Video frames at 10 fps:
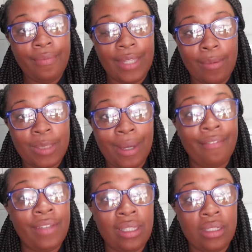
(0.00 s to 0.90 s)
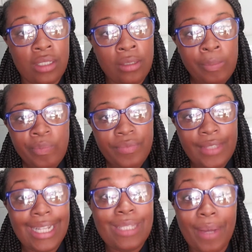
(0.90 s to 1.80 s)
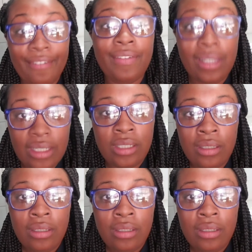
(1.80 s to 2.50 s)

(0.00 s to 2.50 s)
That was my village. That's my village.